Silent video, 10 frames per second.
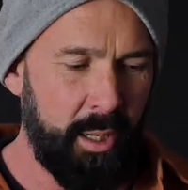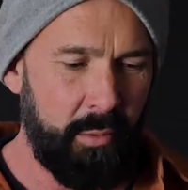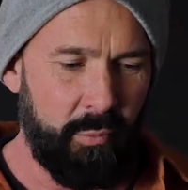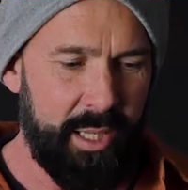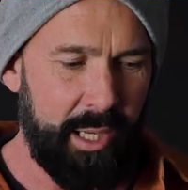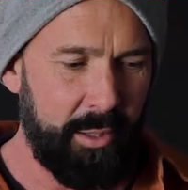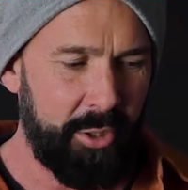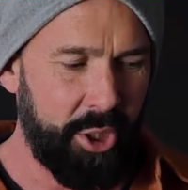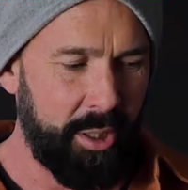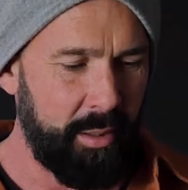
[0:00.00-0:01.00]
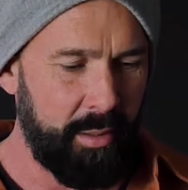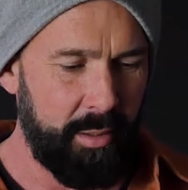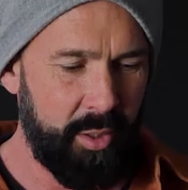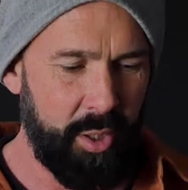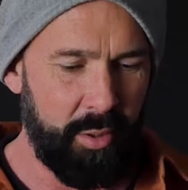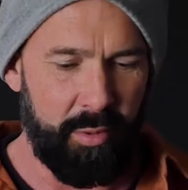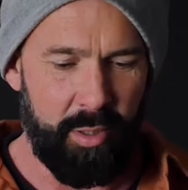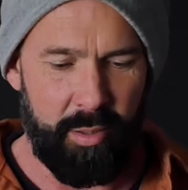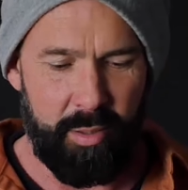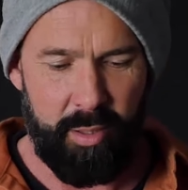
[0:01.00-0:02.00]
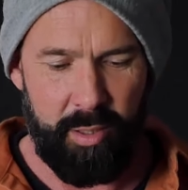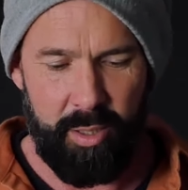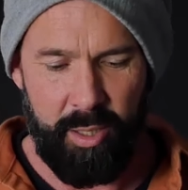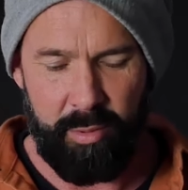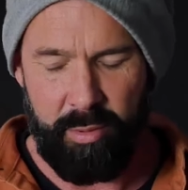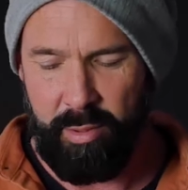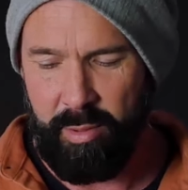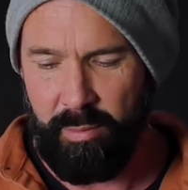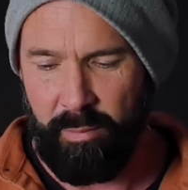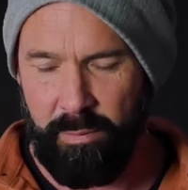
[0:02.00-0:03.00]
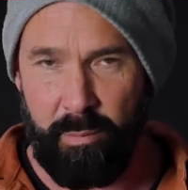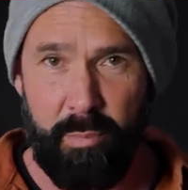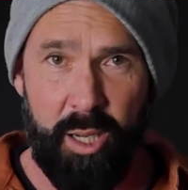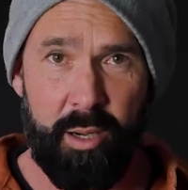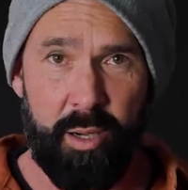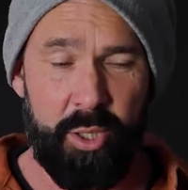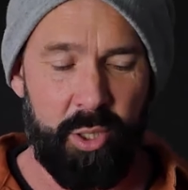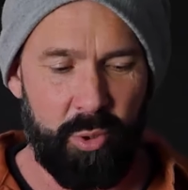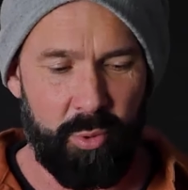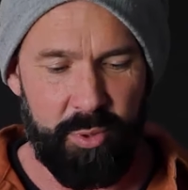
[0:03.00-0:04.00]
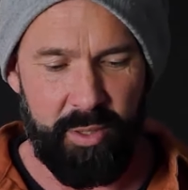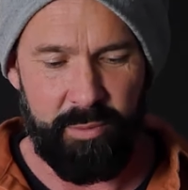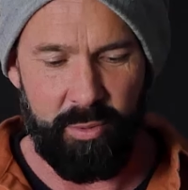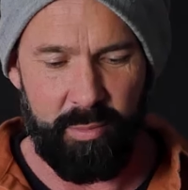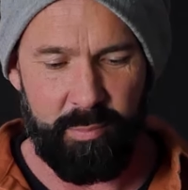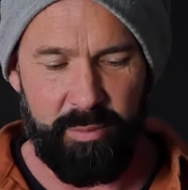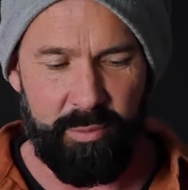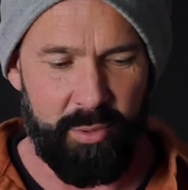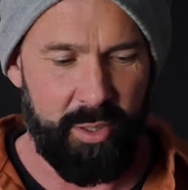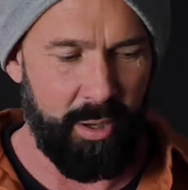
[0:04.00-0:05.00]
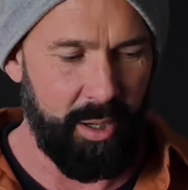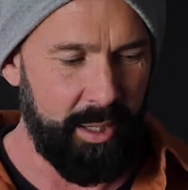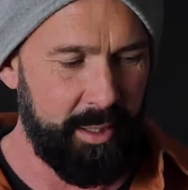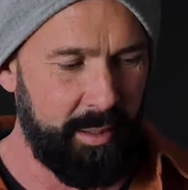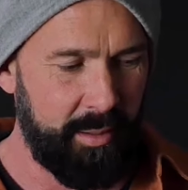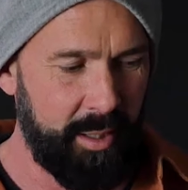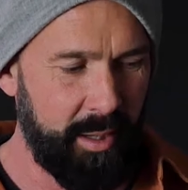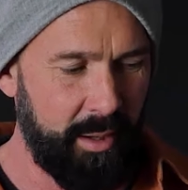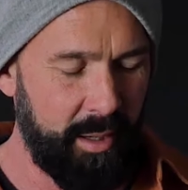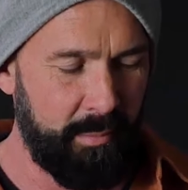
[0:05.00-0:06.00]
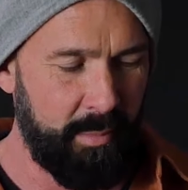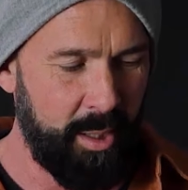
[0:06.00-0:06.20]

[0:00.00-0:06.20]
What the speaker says: resolution soon. And you know, from my heart to yours, if you're struggling, you know,